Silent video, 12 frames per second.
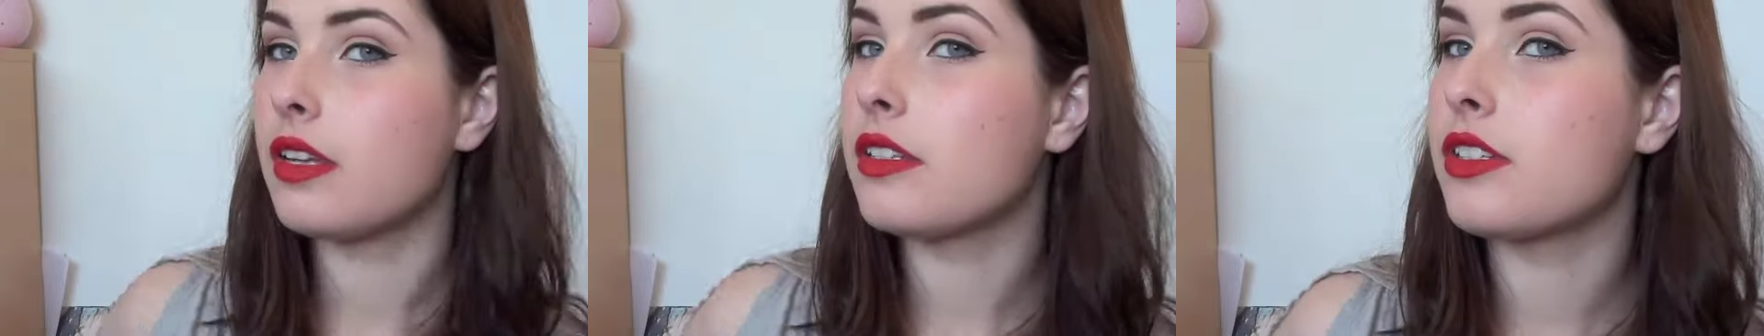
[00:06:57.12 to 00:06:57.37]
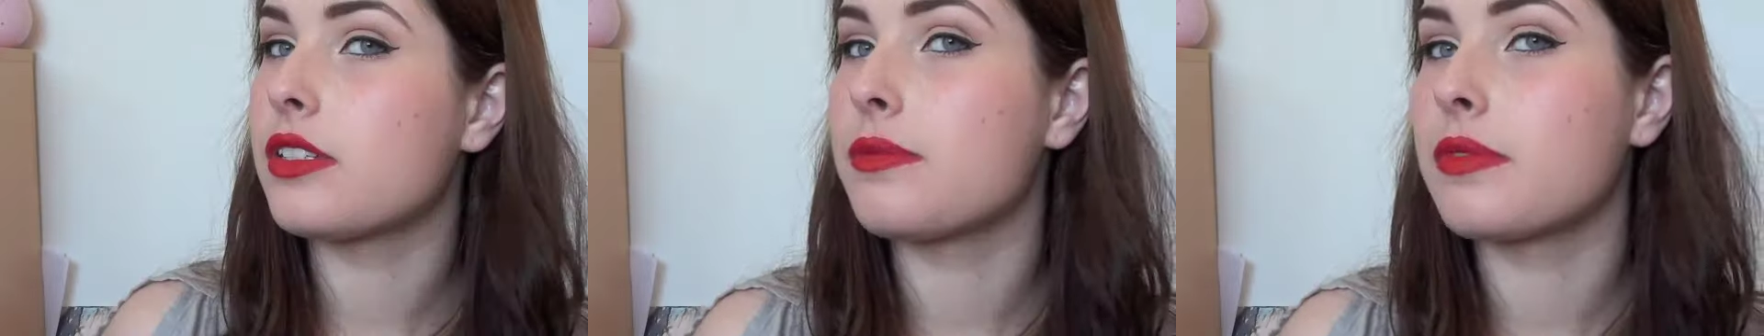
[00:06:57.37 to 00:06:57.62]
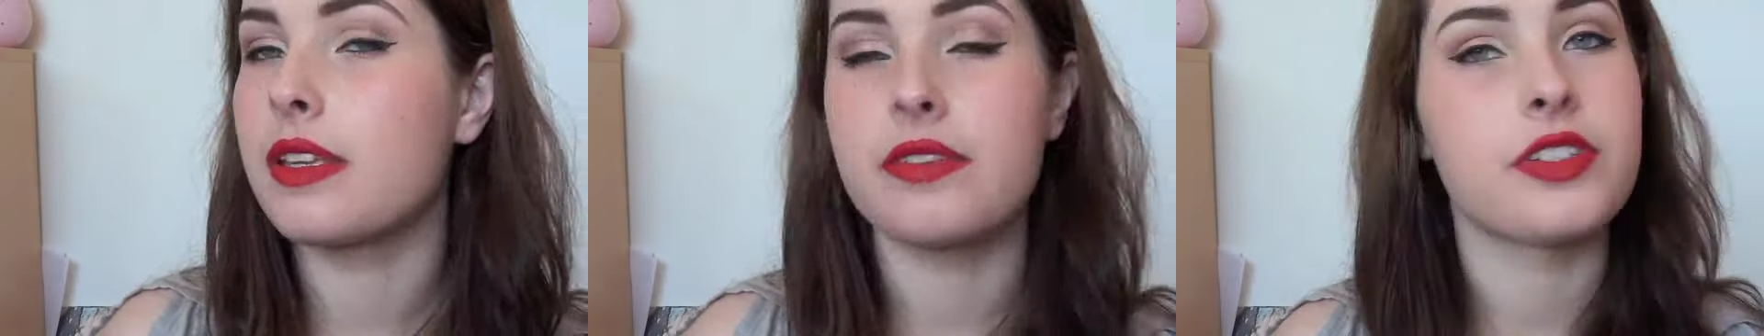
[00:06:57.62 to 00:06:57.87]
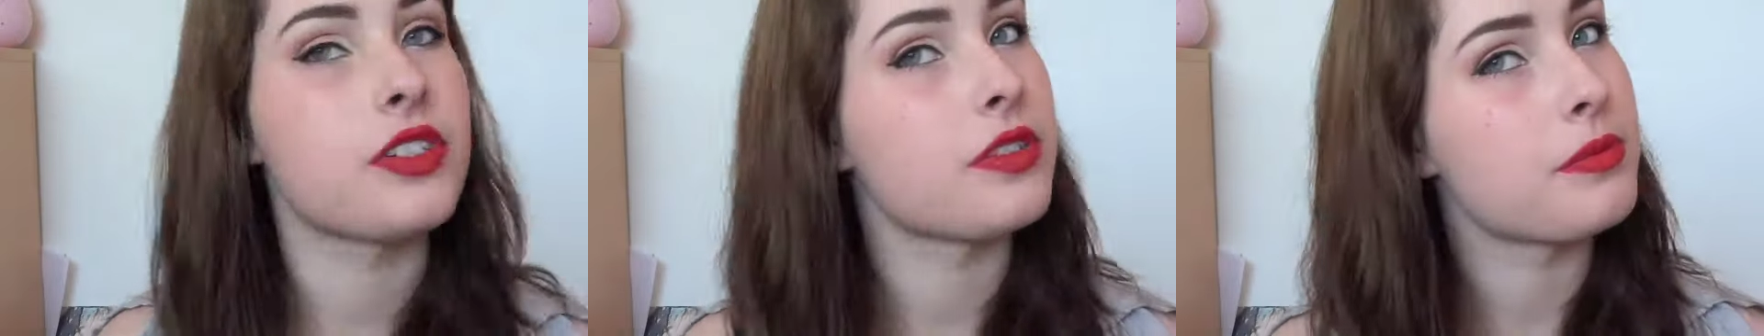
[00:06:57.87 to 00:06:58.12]
It just
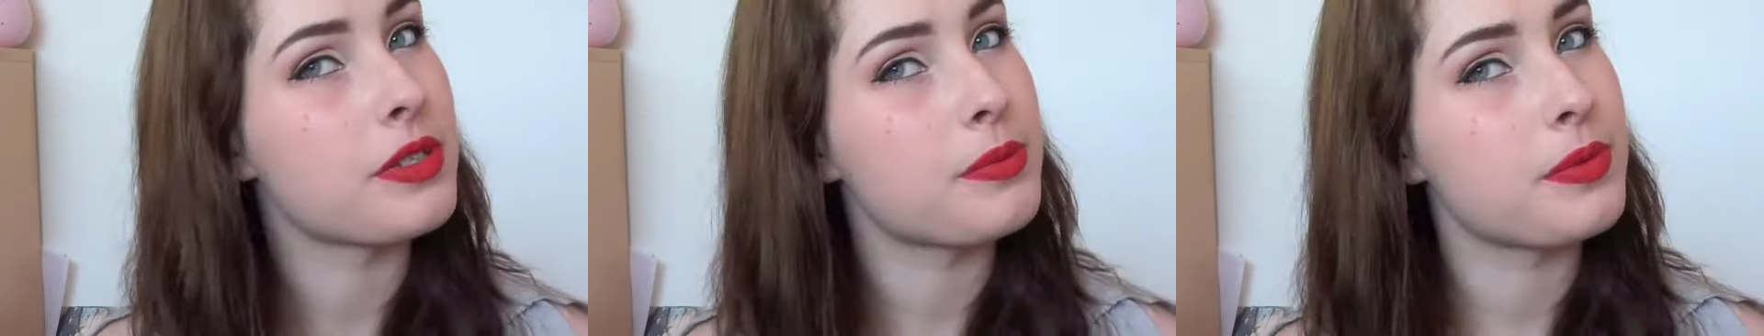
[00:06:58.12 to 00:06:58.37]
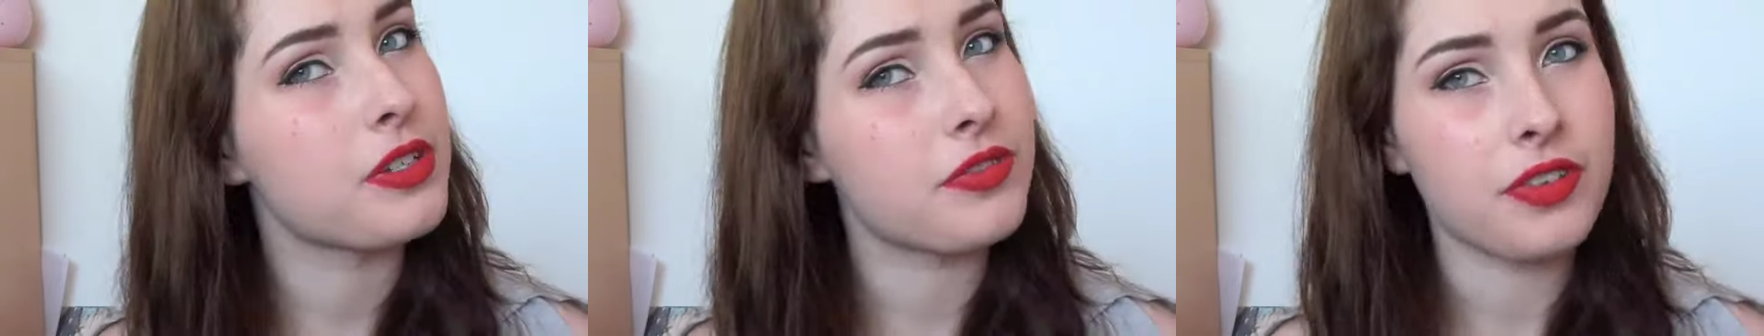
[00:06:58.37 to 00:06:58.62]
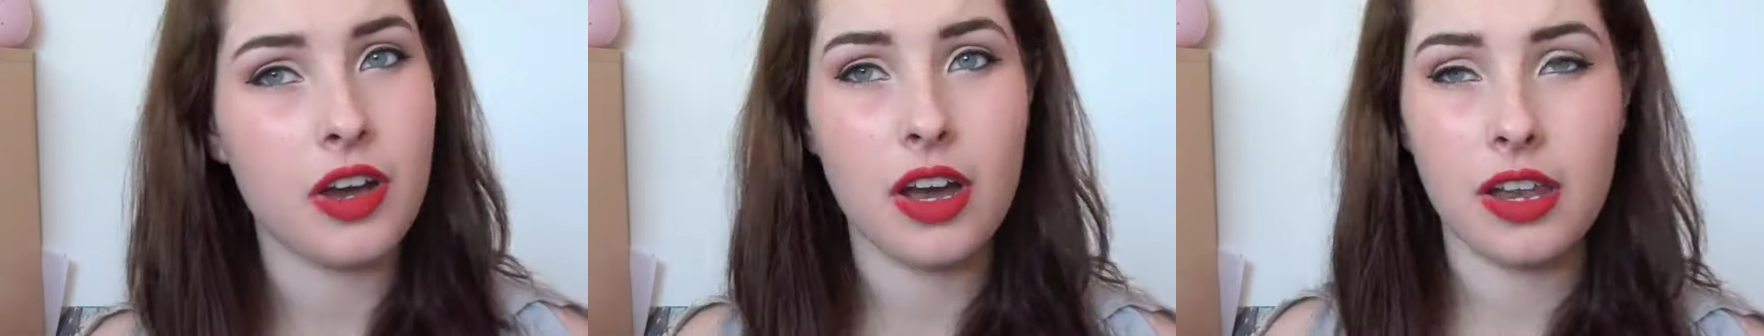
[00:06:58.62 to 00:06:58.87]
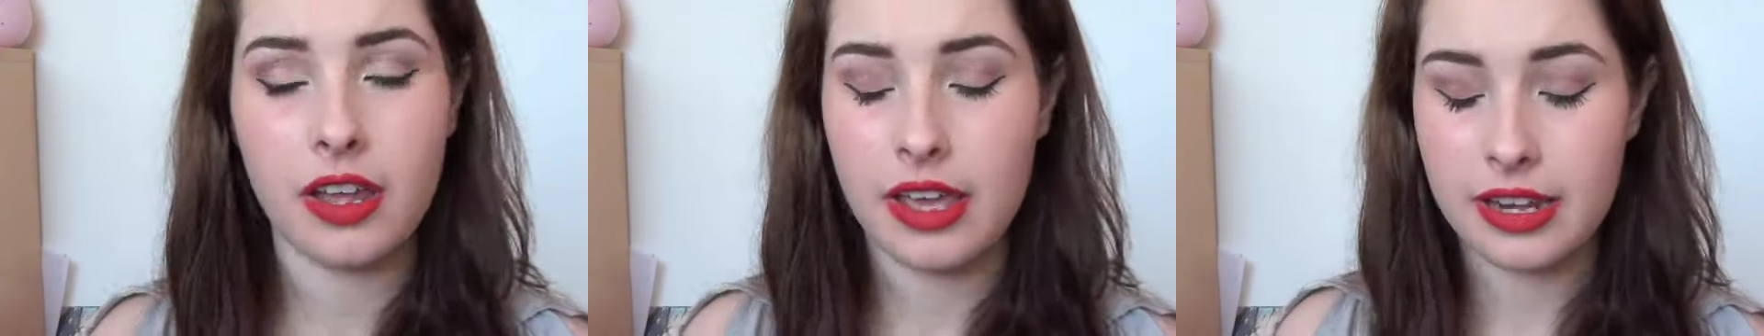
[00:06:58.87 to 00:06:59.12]
gives you the most beautiful
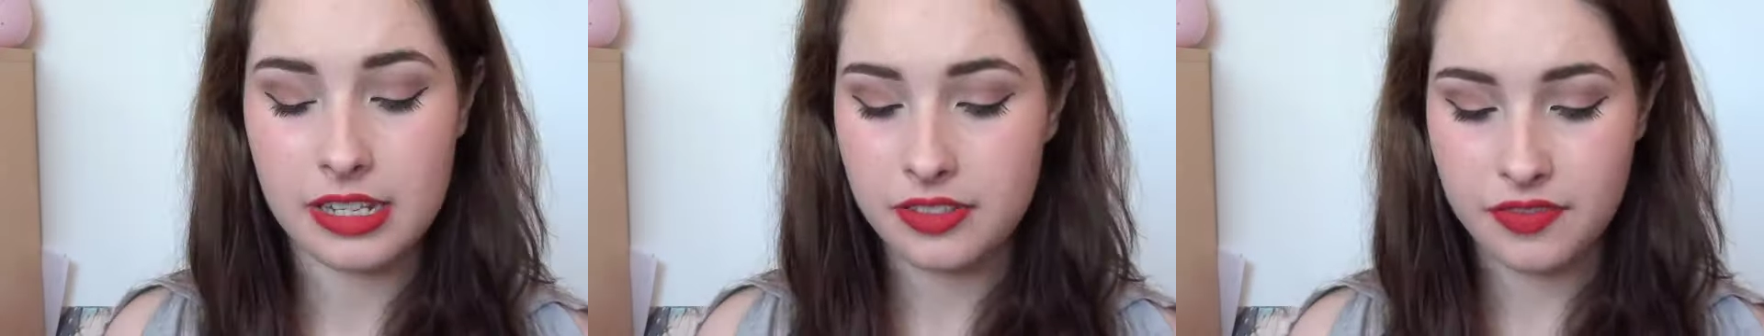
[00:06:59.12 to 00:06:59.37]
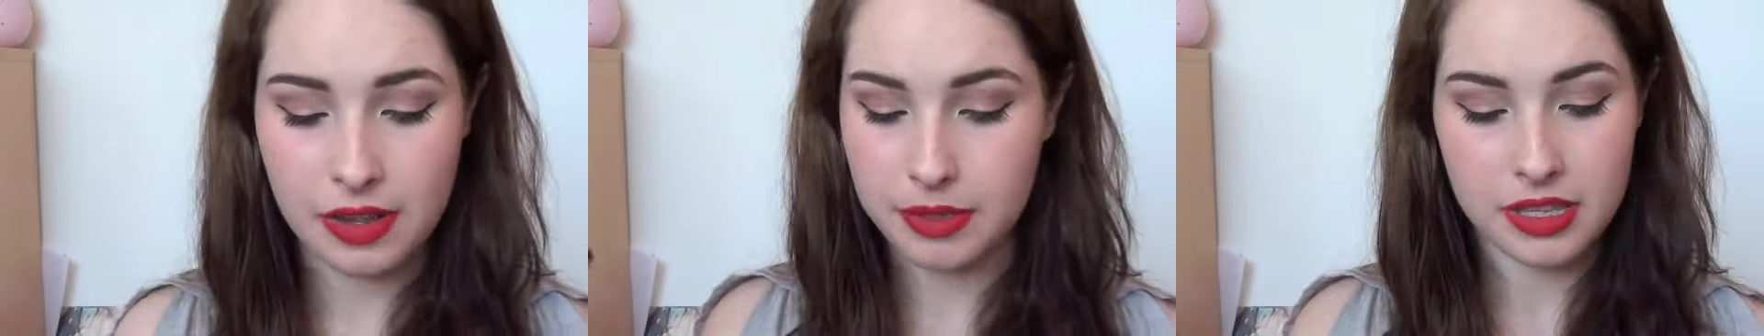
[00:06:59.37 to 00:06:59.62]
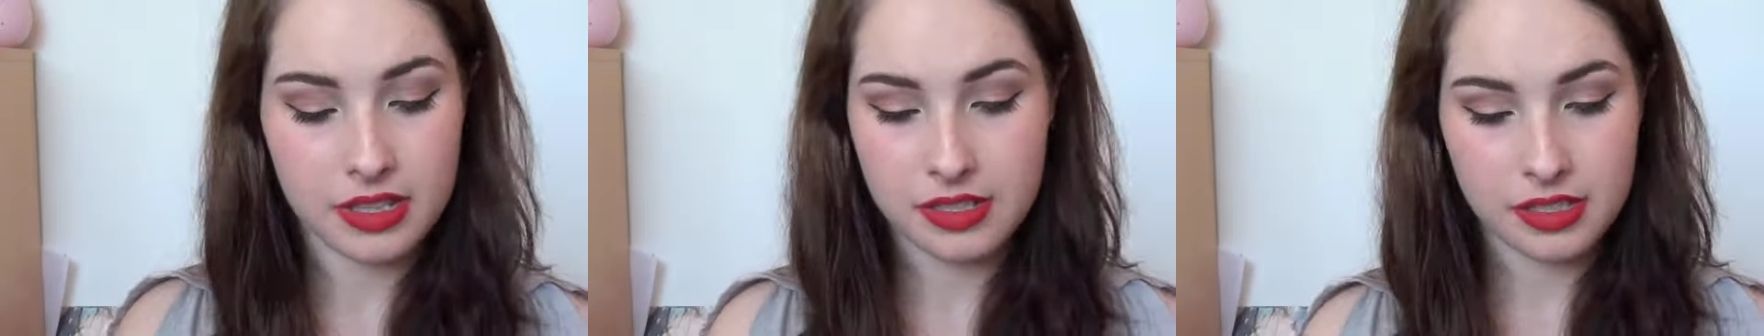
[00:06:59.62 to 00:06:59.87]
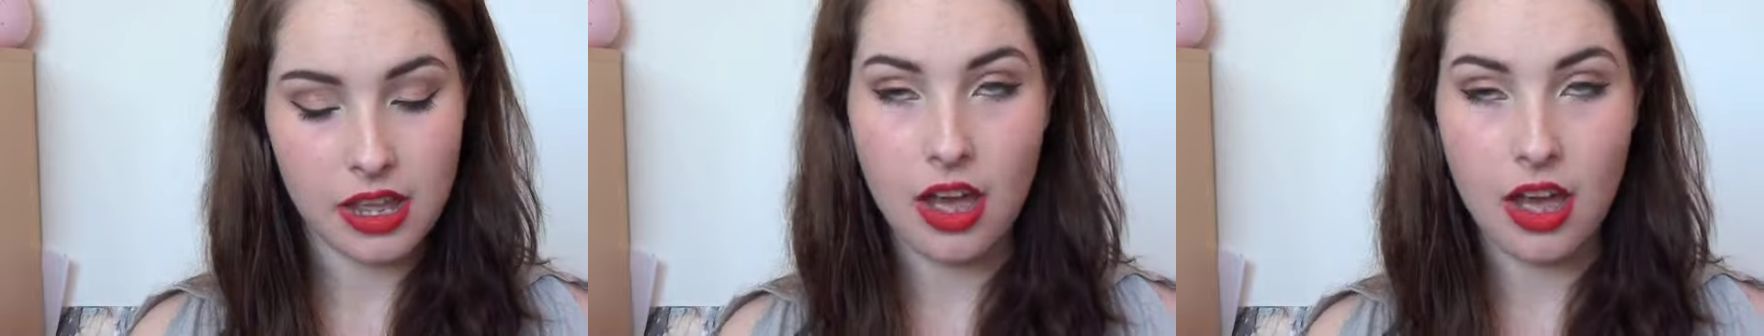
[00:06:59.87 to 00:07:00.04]
highlight and it's fabulous.